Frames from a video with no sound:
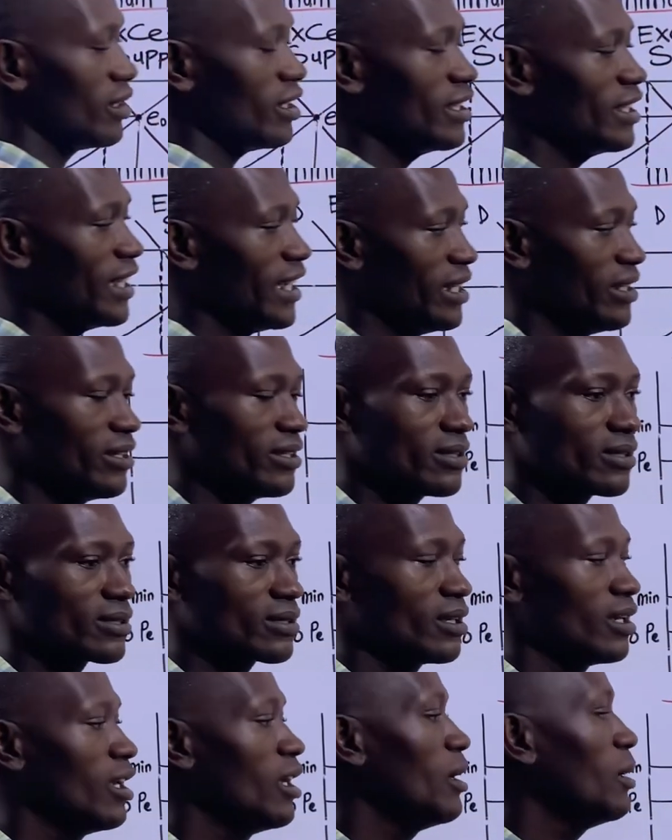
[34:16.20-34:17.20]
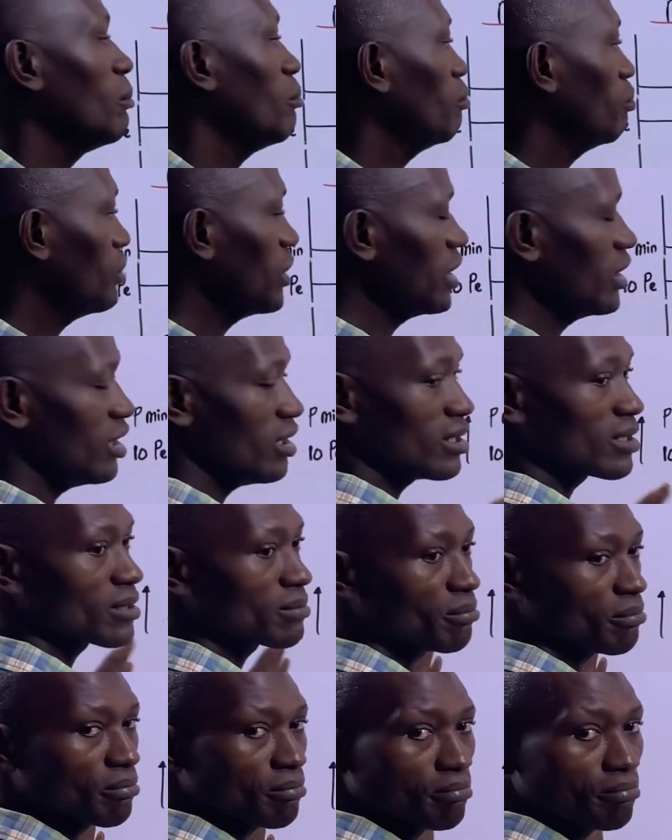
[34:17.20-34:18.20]
look at this. Be it
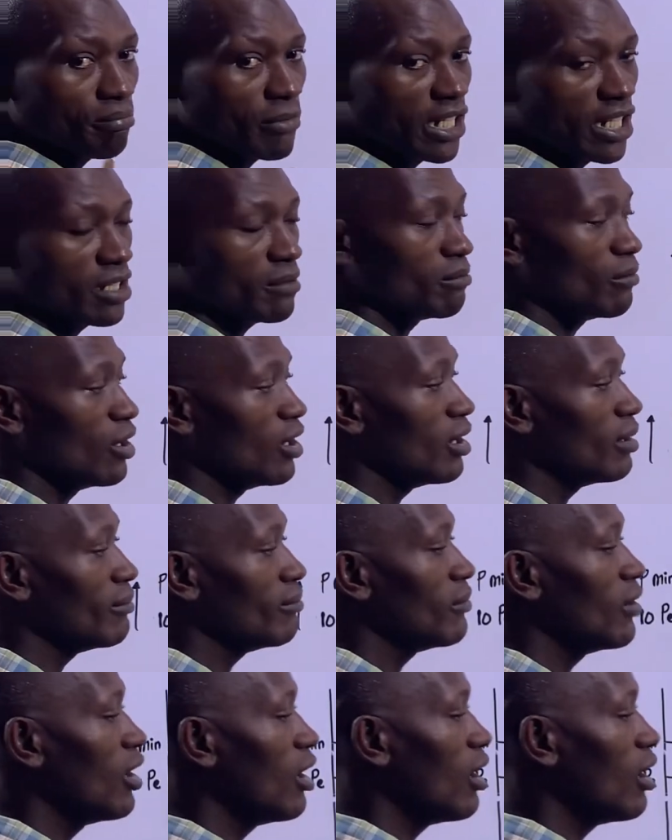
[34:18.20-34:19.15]
minimum